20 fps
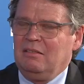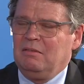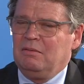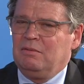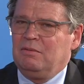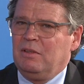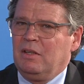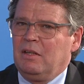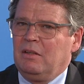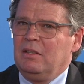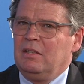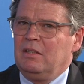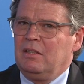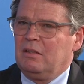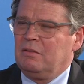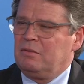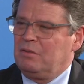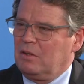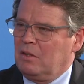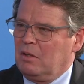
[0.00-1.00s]
very
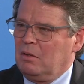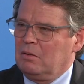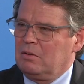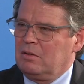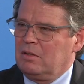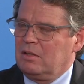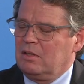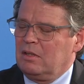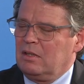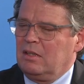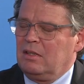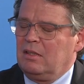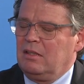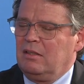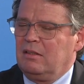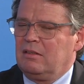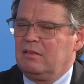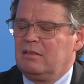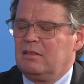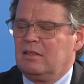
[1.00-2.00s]
difficult.
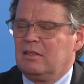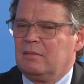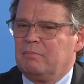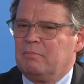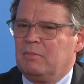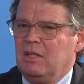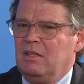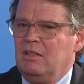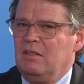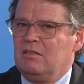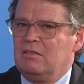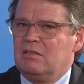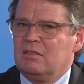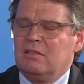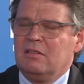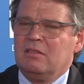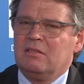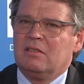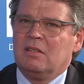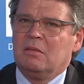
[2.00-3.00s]
It's uh, easier
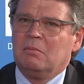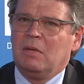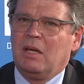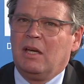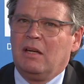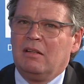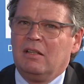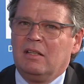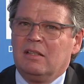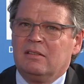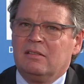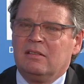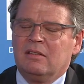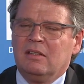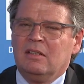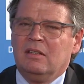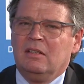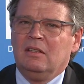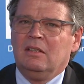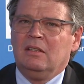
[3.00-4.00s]
in some areas.
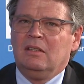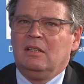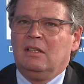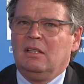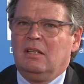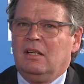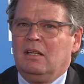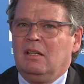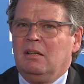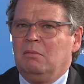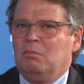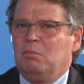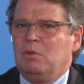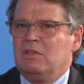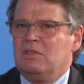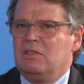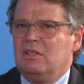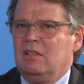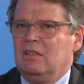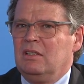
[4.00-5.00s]

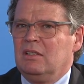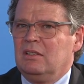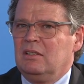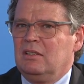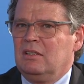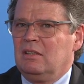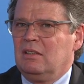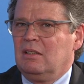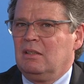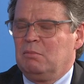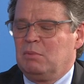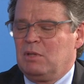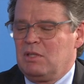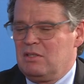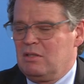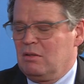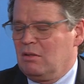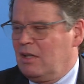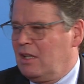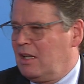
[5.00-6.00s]
Brazilian,
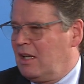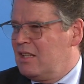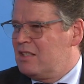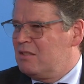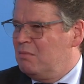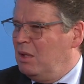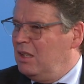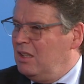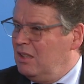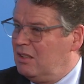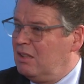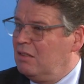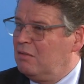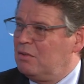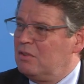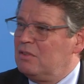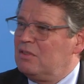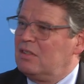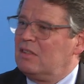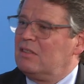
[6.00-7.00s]
Brazil has many
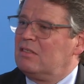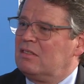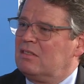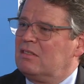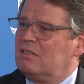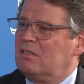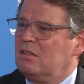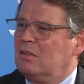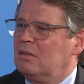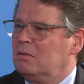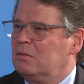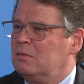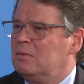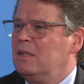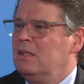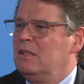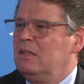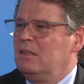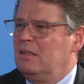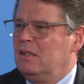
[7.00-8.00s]
differences, so
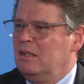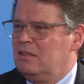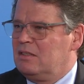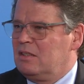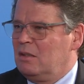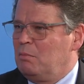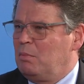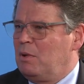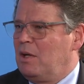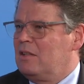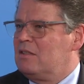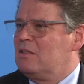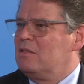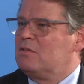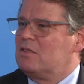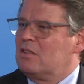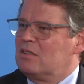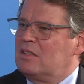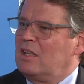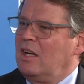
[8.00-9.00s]
in some parts of
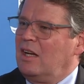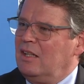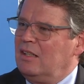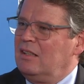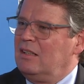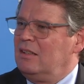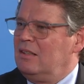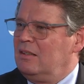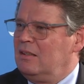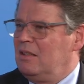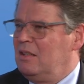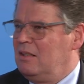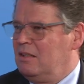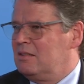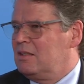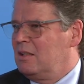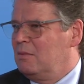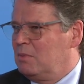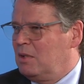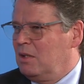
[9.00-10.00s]
society,
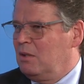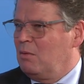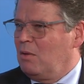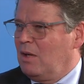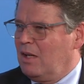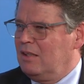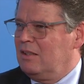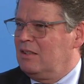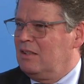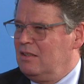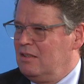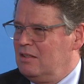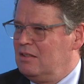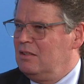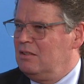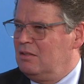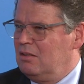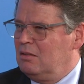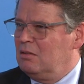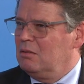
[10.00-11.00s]
it's something quite
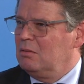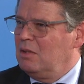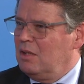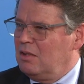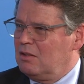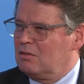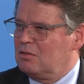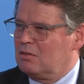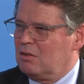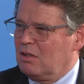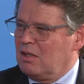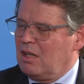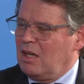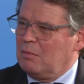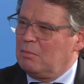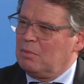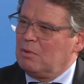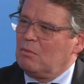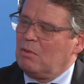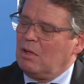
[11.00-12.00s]
easy to do and it's going to
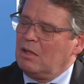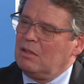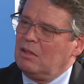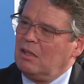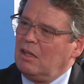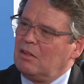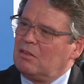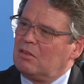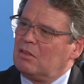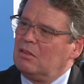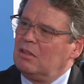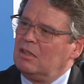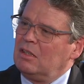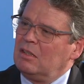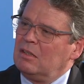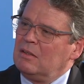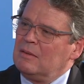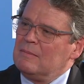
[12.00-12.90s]
happen quite naturally.